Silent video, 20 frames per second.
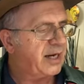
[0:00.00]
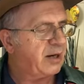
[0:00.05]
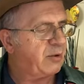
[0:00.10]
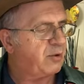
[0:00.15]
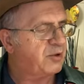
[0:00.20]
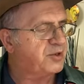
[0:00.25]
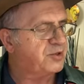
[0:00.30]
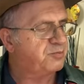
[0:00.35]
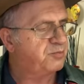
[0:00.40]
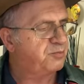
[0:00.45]
He
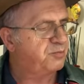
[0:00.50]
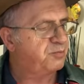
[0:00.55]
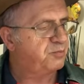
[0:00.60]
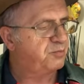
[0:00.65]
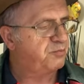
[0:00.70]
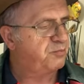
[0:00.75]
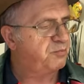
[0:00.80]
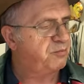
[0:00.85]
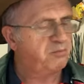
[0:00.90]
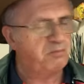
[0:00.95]
was
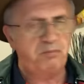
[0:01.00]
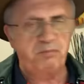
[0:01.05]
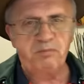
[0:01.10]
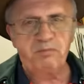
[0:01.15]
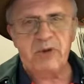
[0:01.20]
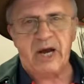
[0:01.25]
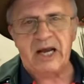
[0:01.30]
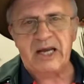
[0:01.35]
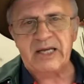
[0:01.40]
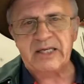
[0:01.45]

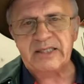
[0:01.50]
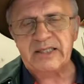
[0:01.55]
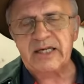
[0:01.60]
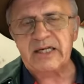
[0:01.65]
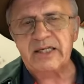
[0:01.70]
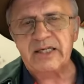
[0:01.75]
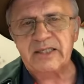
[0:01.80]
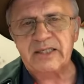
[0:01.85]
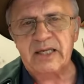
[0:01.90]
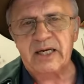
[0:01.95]
mm, a
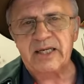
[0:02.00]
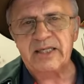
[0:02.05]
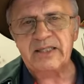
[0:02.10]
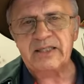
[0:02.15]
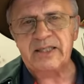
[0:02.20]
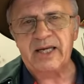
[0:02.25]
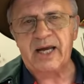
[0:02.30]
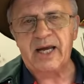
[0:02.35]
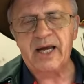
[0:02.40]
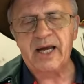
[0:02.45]
Sydney
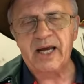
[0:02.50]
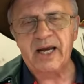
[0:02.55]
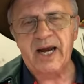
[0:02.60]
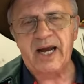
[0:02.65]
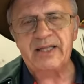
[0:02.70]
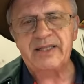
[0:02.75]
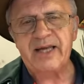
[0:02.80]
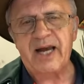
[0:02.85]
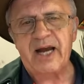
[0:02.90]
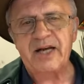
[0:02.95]
solicitor.
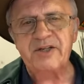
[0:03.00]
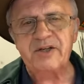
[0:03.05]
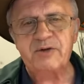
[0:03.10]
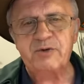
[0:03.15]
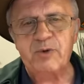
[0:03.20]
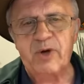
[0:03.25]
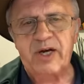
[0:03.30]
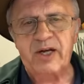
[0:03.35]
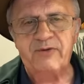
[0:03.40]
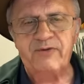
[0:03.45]
At the age of
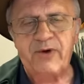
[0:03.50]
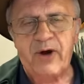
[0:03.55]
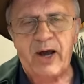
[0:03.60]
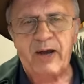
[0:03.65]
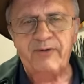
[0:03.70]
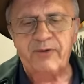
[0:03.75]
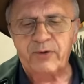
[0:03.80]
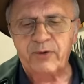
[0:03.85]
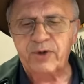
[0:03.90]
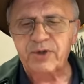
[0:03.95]

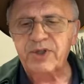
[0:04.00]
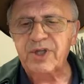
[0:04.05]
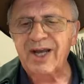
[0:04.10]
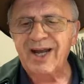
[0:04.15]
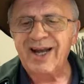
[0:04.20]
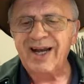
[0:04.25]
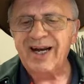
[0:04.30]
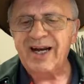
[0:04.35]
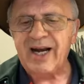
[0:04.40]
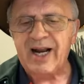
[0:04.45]
25, he wrote
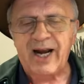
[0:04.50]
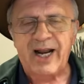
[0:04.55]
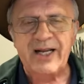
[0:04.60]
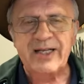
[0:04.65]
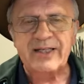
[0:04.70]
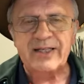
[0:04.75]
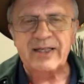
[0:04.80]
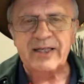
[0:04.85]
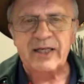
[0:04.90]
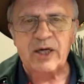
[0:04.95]

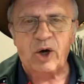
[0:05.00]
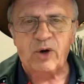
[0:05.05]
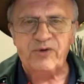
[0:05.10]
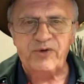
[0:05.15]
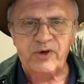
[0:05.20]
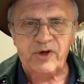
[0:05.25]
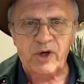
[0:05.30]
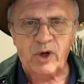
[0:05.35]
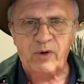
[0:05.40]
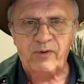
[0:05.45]
Clancy of
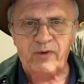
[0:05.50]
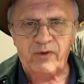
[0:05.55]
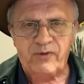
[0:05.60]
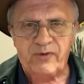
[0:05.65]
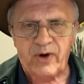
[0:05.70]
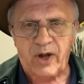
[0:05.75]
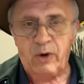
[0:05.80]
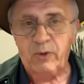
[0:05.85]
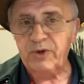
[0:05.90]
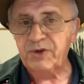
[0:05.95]
the
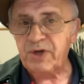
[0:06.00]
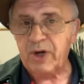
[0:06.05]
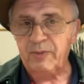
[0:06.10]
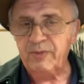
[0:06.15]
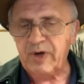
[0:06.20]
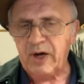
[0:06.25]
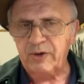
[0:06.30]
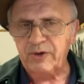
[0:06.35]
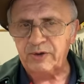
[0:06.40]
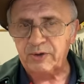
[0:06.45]
Overflow, which
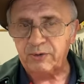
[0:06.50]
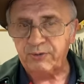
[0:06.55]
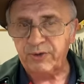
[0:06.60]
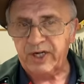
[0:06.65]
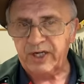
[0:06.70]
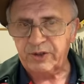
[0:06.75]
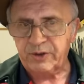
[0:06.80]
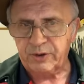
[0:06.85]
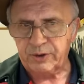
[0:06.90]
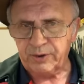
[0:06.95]
I'm going to
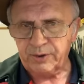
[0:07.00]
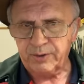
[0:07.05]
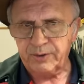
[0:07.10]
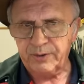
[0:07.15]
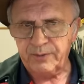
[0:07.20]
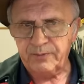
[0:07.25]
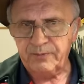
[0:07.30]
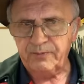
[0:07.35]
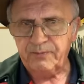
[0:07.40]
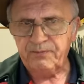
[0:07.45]
read to you.
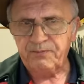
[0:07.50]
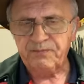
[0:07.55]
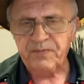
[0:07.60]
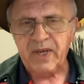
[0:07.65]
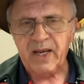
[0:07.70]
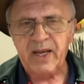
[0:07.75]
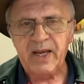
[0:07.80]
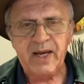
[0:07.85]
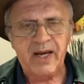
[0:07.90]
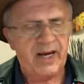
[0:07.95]

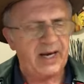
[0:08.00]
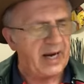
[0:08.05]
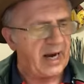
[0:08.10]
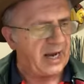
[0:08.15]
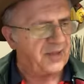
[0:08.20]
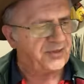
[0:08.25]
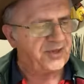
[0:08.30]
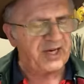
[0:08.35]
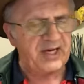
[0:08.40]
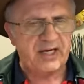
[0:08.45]

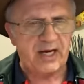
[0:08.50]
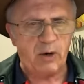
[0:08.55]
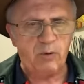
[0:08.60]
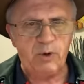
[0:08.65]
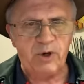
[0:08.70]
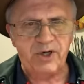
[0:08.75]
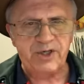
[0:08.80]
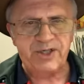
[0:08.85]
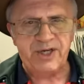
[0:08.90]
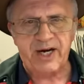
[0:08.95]
I think I
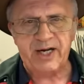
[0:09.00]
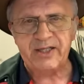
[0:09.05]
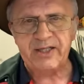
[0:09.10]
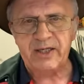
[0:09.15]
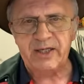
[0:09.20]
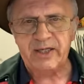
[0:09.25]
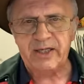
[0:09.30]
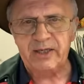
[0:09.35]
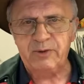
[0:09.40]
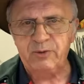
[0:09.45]
worked out
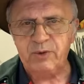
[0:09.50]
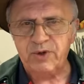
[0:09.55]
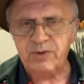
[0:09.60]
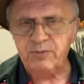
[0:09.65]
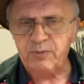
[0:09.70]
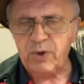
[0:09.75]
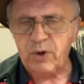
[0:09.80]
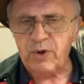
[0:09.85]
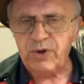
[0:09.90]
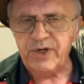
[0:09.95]
he was
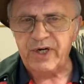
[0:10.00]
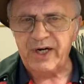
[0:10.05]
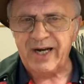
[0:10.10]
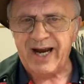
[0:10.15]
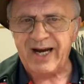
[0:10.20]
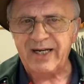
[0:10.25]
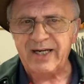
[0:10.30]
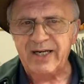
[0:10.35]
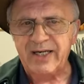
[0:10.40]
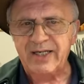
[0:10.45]
born in
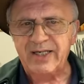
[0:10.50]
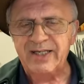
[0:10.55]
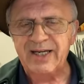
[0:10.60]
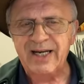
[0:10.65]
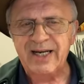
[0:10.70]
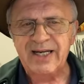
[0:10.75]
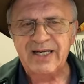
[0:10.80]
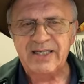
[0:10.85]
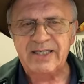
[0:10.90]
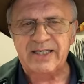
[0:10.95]

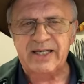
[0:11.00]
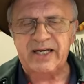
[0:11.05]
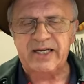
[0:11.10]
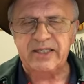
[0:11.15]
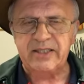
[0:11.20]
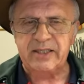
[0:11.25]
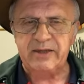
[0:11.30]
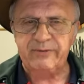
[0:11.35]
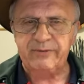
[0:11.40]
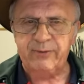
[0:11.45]

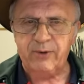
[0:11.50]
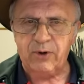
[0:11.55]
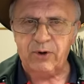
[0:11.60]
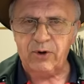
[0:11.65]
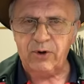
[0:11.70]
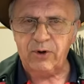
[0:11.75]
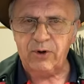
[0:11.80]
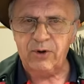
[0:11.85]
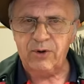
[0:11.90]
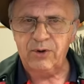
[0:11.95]

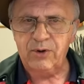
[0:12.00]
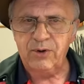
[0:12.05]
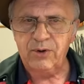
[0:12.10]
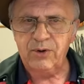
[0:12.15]
1864,